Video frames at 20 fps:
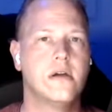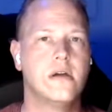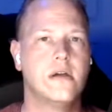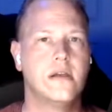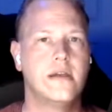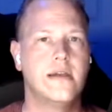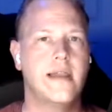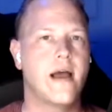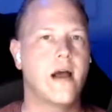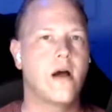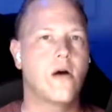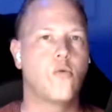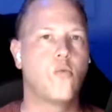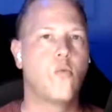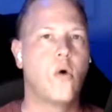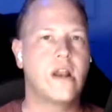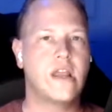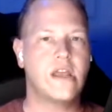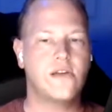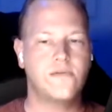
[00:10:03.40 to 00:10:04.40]
Now,
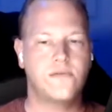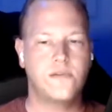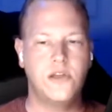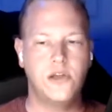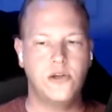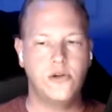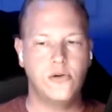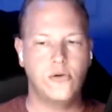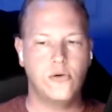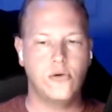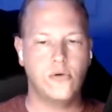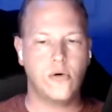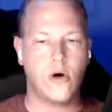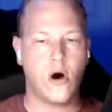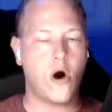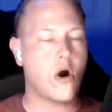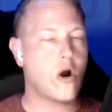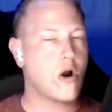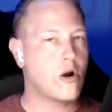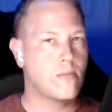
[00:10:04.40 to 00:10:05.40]
what if you
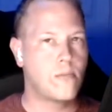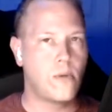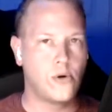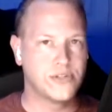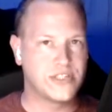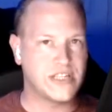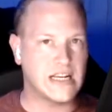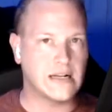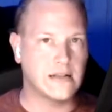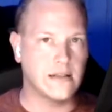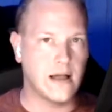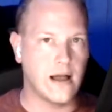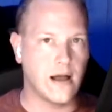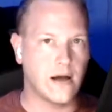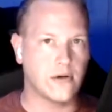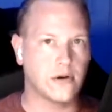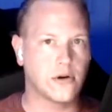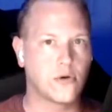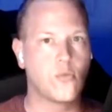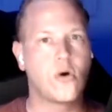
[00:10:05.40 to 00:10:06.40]
are
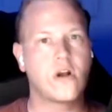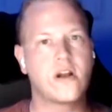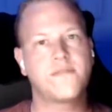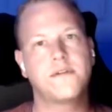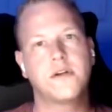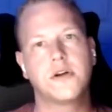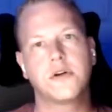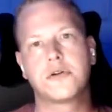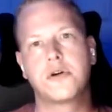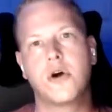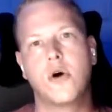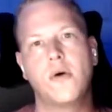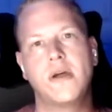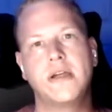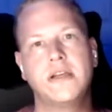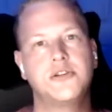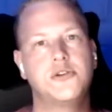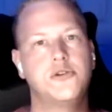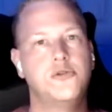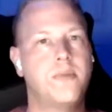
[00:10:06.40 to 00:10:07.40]
multi-cloud, or what if you're
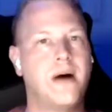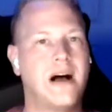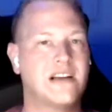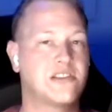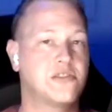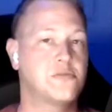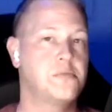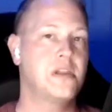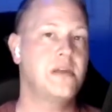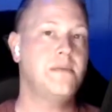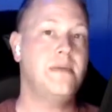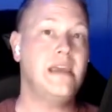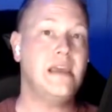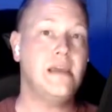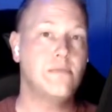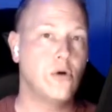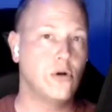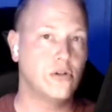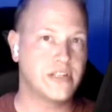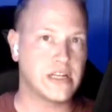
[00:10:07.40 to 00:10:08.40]
going to possibly
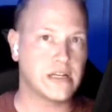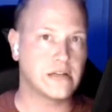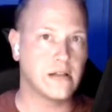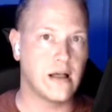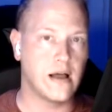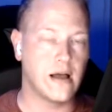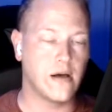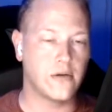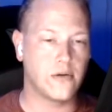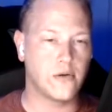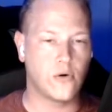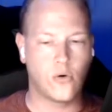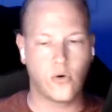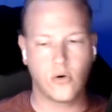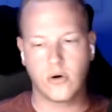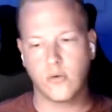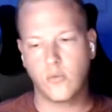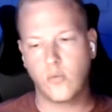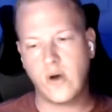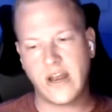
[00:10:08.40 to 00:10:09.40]
be multi-cloud,
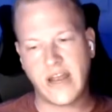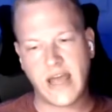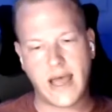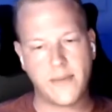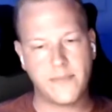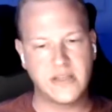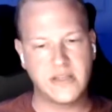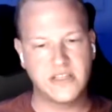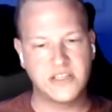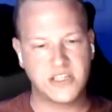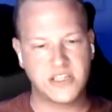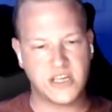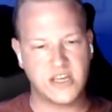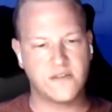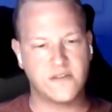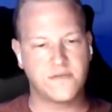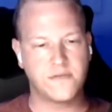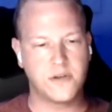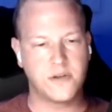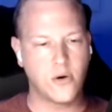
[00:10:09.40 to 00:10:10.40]
or what happens
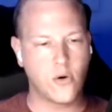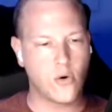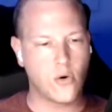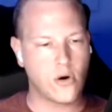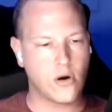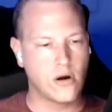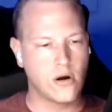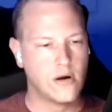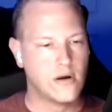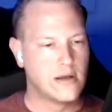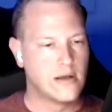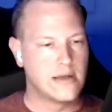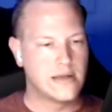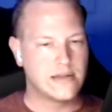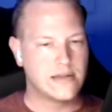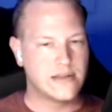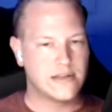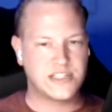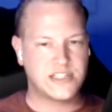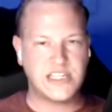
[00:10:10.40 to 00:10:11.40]
if your
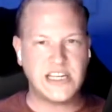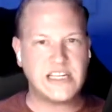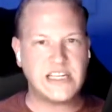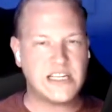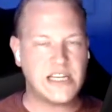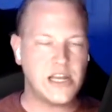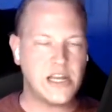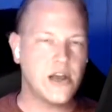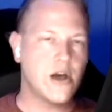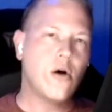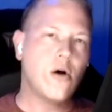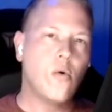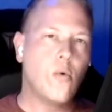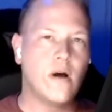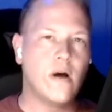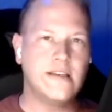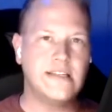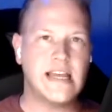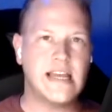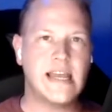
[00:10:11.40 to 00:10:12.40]
CTO
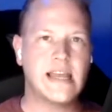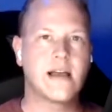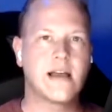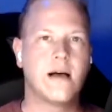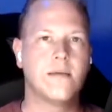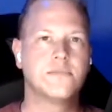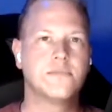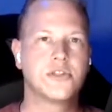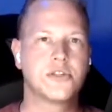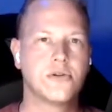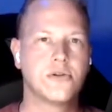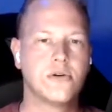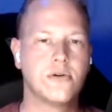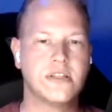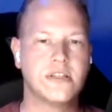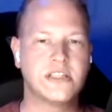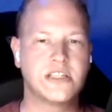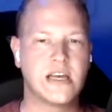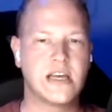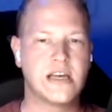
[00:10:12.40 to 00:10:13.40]
one day comes through
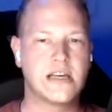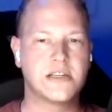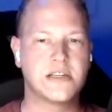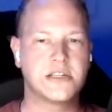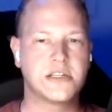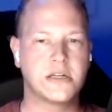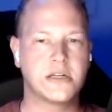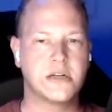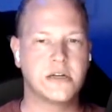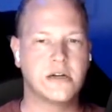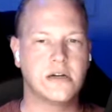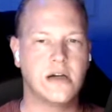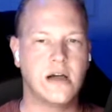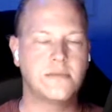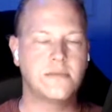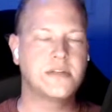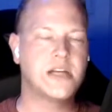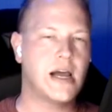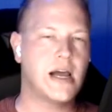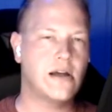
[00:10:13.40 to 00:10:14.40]
and says,
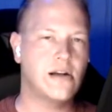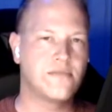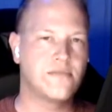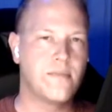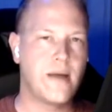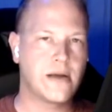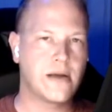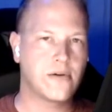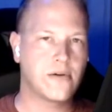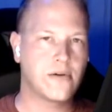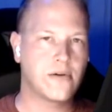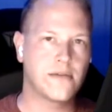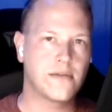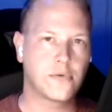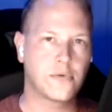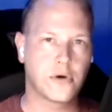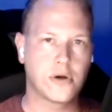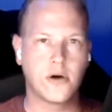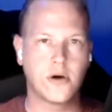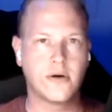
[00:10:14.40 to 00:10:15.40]
I'm tired of
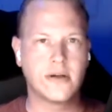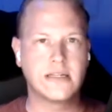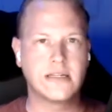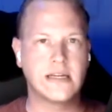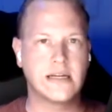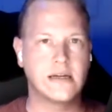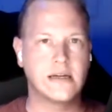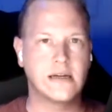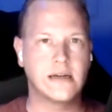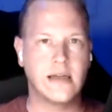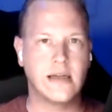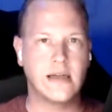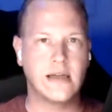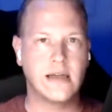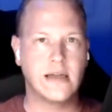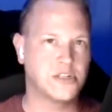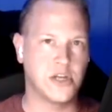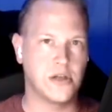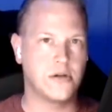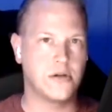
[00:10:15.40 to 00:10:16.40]
Microsoft, we're going to
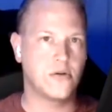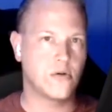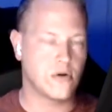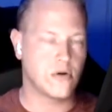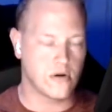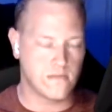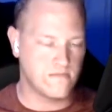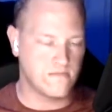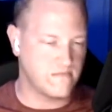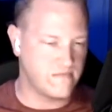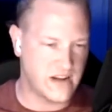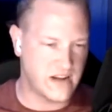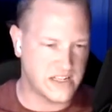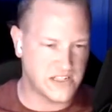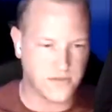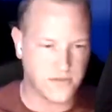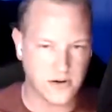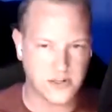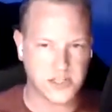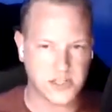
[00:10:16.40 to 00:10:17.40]
Amazon, or
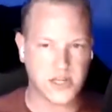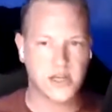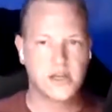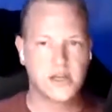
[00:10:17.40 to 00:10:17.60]
vice versa?